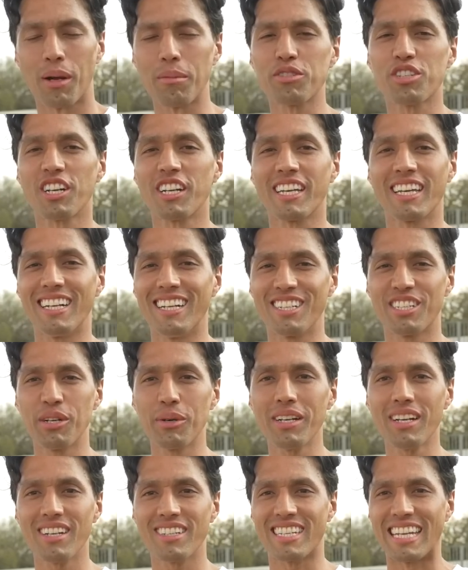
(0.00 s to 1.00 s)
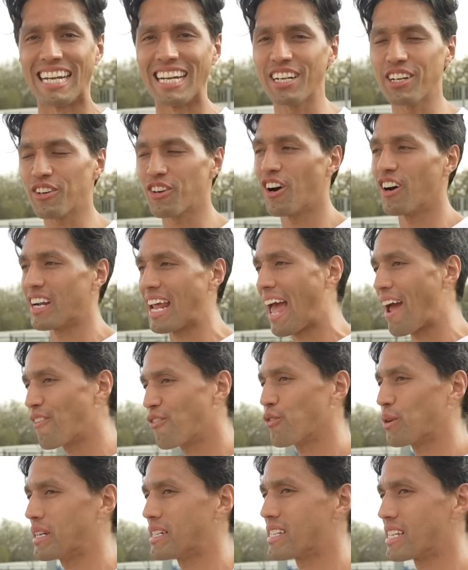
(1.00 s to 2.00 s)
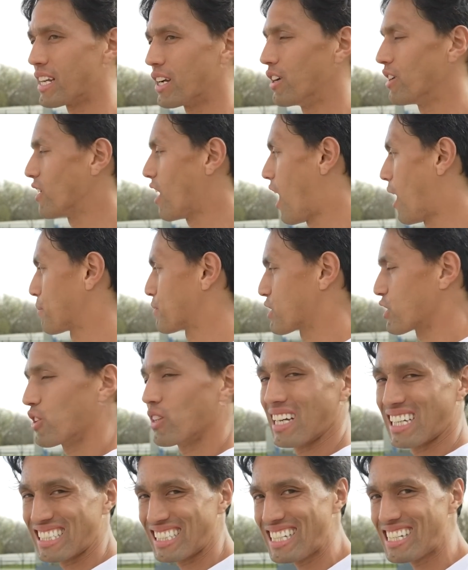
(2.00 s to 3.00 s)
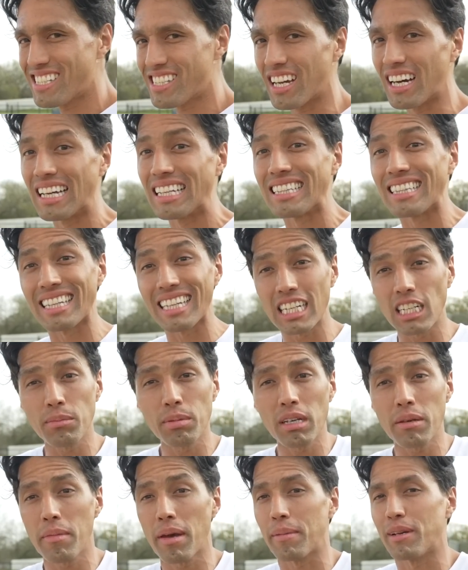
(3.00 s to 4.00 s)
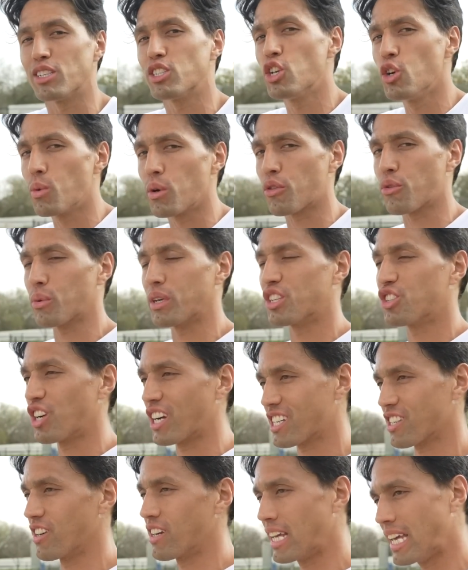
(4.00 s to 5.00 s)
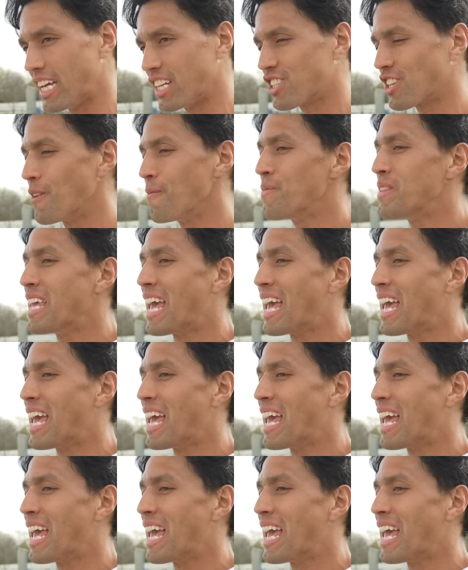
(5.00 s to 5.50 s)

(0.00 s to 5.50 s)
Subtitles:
I'm just gonna get into it, tinker on every single obstacle at least a little bit, maybe 2 or 3 tricks on each,